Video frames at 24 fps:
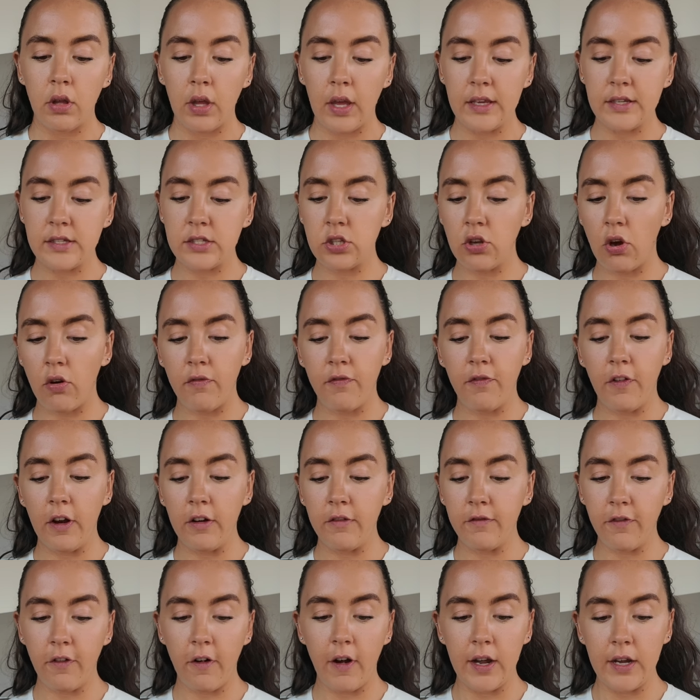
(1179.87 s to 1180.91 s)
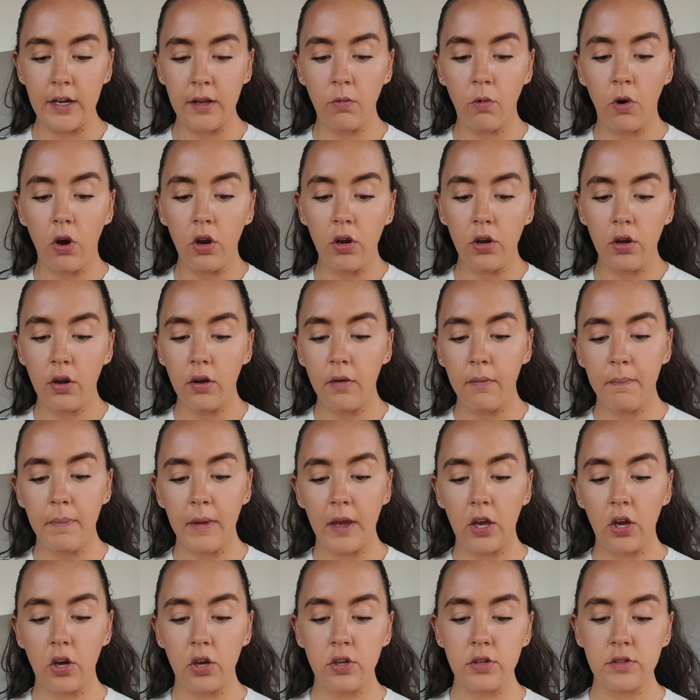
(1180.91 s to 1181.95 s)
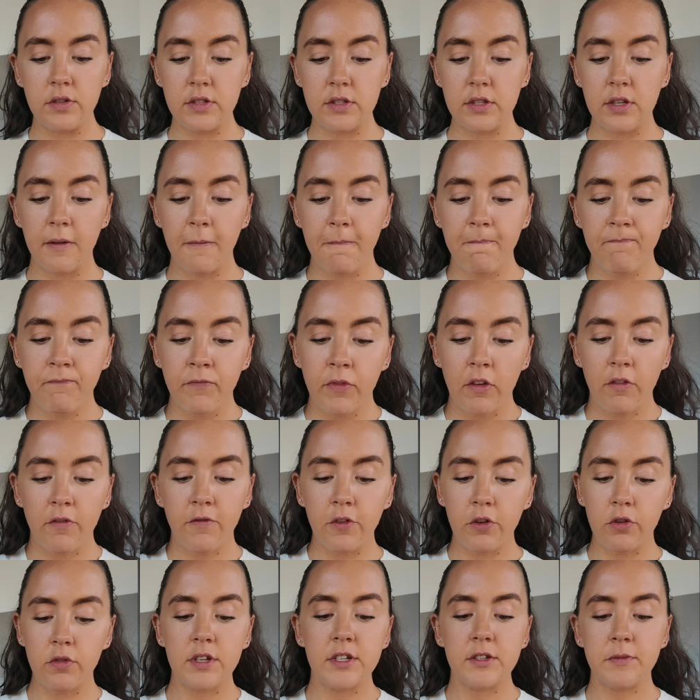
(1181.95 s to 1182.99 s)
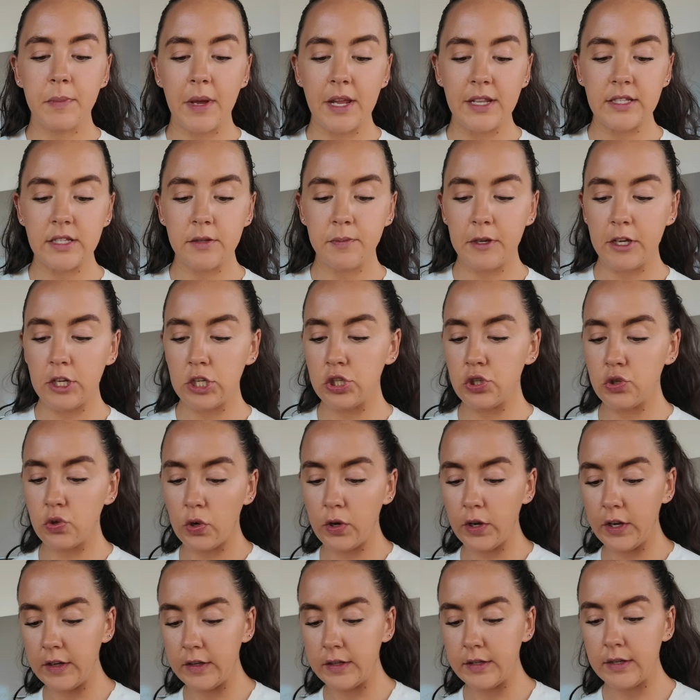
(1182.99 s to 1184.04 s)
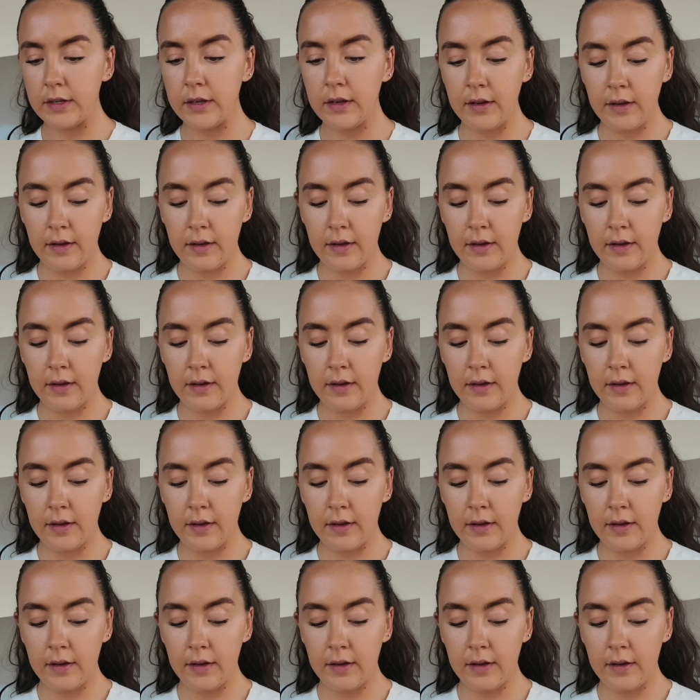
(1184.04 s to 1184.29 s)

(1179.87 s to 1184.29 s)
it's not fun for anyone, because food is meant to be enjoyed.